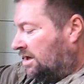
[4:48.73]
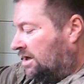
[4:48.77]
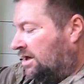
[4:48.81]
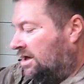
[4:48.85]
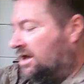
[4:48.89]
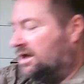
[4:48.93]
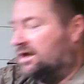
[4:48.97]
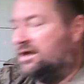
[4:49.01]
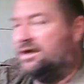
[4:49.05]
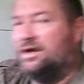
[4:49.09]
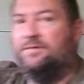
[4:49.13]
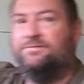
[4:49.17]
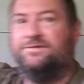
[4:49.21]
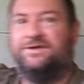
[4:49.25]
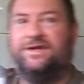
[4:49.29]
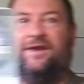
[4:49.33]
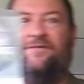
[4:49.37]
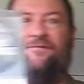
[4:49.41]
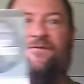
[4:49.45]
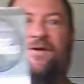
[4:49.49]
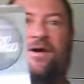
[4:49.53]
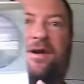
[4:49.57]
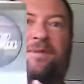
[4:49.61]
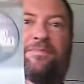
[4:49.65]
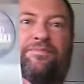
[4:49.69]
it comes in a
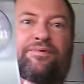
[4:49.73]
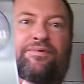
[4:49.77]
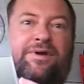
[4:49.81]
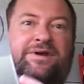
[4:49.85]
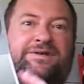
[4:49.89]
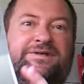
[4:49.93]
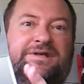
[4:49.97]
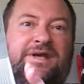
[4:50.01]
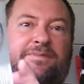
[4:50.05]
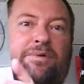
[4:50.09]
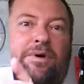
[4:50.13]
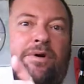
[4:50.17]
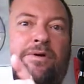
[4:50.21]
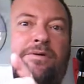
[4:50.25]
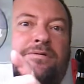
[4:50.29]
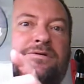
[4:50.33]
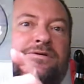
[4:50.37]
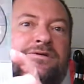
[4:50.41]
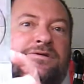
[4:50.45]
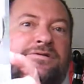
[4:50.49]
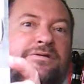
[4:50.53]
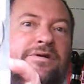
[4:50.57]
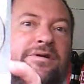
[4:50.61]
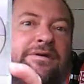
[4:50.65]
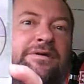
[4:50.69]
very pretty
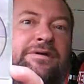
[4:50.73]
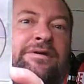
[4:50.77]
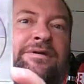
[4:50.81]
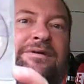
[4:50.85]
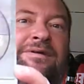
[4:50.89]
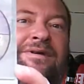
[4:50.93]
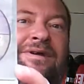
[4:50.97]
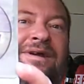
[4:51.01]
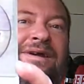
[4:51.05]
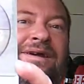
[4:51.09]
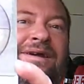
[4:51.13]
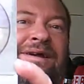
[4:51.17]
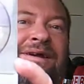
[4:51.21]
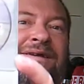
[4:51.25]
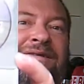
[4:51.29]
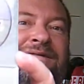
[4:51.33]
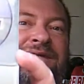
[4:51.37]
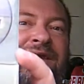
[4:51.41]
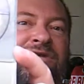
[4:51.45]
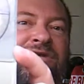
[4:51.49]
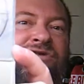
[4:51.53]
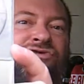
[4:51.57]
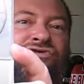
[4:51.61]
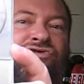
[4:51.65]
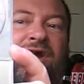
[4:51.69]
box. It
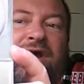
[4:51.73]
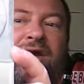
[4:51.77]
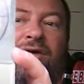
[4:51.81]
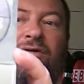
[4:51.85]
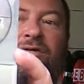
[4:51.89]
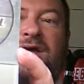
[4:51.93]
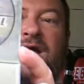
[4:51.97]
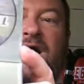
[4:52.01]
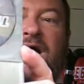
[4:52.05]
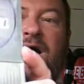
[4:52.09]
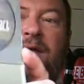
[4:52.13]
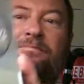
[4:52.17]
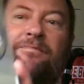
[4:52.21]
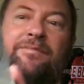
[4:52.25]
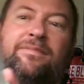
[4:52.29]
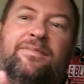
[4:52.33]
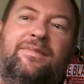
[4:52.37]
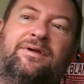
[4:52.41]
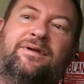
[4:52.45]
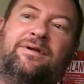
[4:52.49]
says trail camera